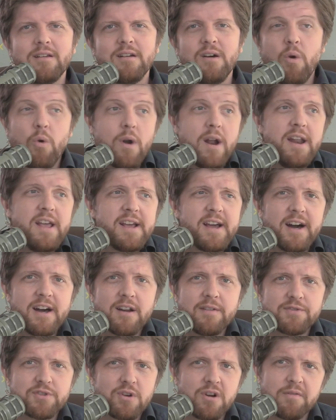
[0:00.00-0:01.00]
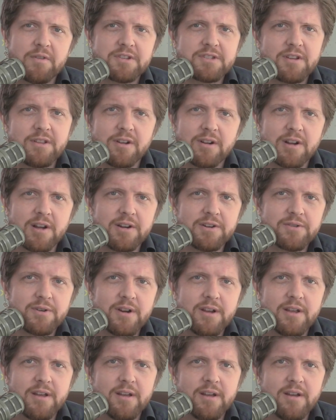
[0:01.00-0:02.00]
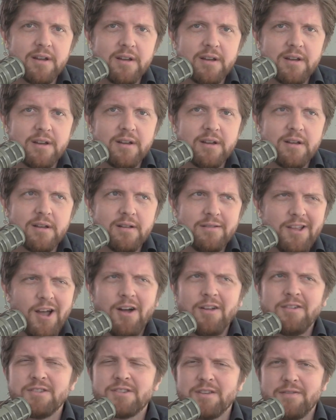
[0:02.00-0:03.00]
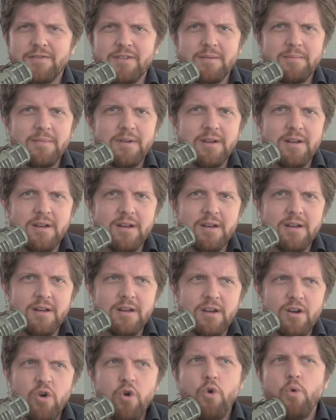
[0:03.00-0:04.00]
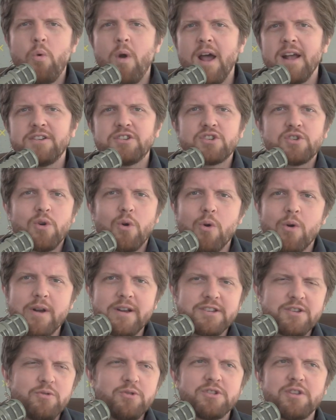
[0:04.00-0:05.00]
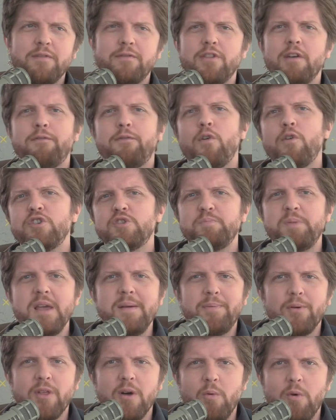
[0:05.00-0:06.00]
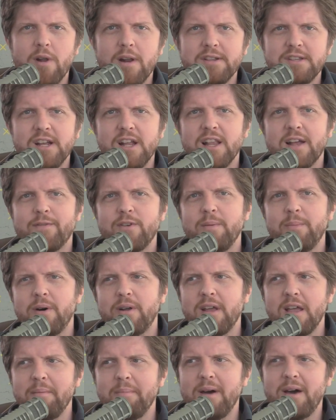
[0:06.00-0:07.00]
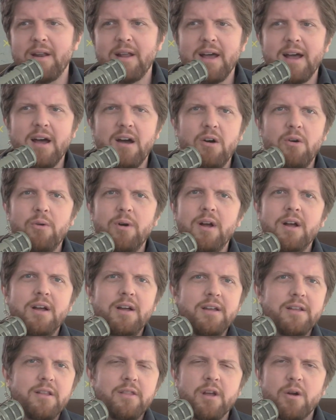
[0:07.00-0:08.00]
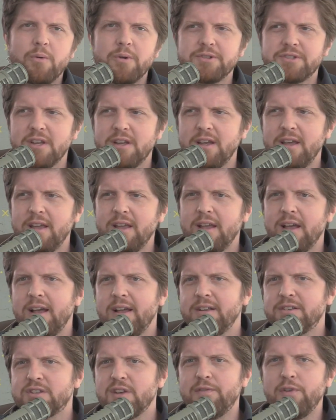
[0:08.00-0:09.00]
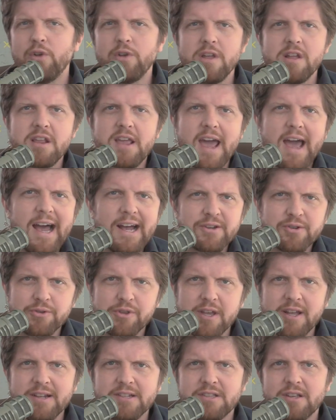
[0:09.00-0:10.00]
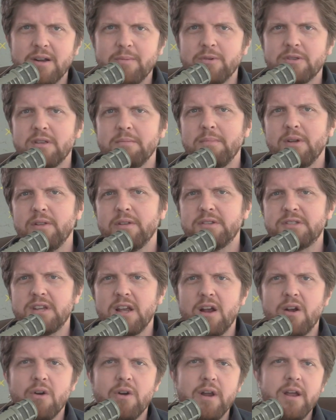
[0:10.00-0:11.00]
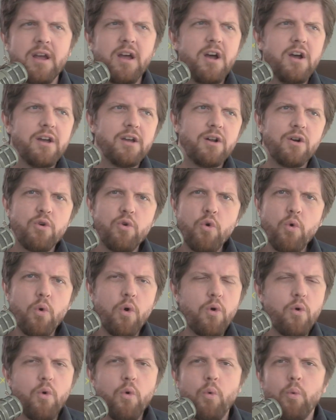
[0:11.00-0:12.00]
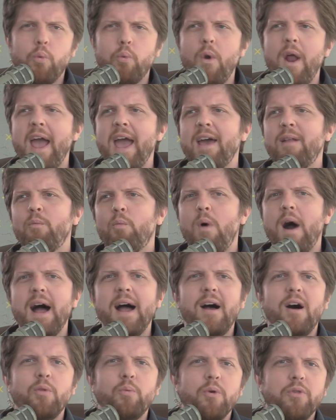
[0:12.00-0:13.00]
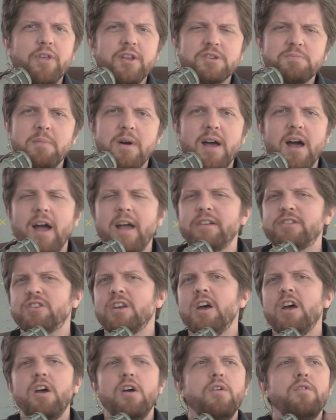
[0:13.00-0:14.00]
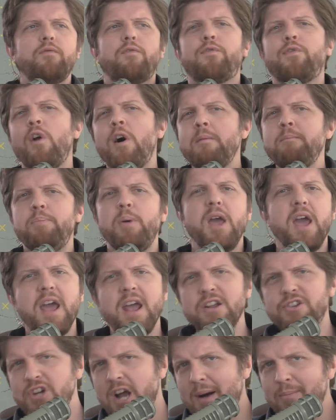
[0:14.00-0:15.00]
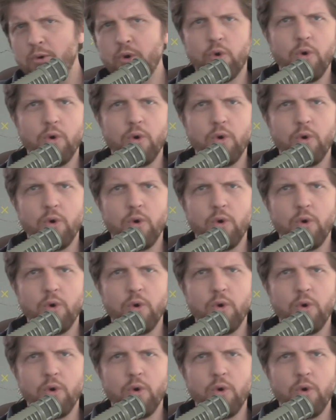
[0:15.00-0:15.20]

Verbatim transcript: or any kind of service to their country. Tons of them. Who writes stories? Who's the, the first people that want to tell everybody about how there was a, a civilian casualty incident with the military? You know, who, who ran wild with his his front page Abu